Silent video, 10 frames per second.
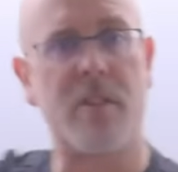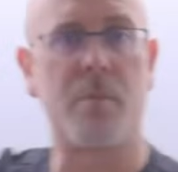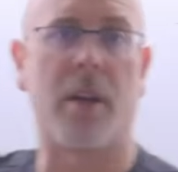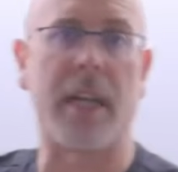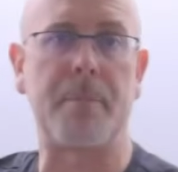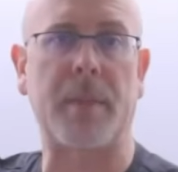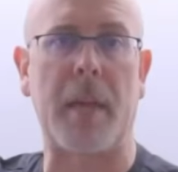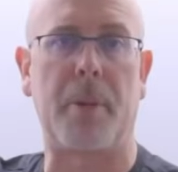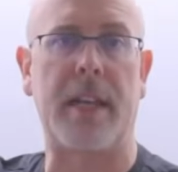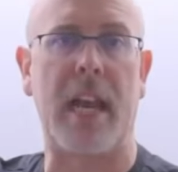of money they
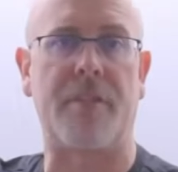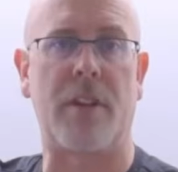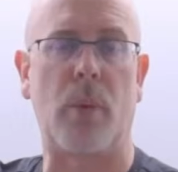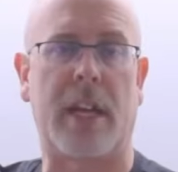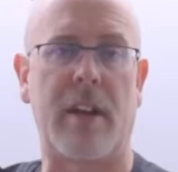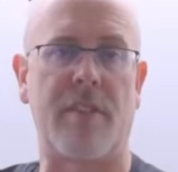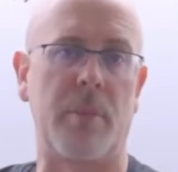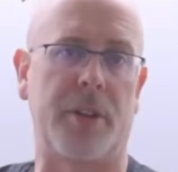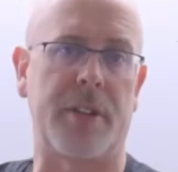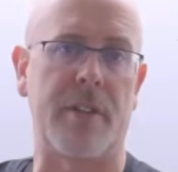put in every week, or every
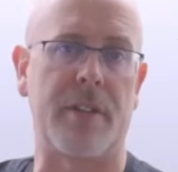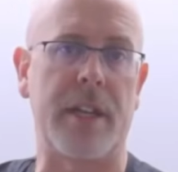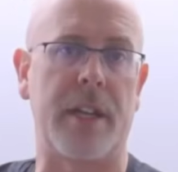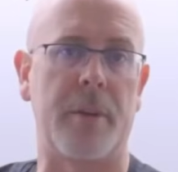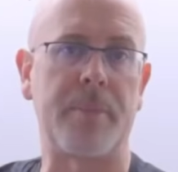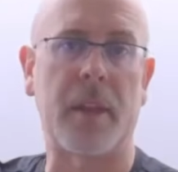month, or every year,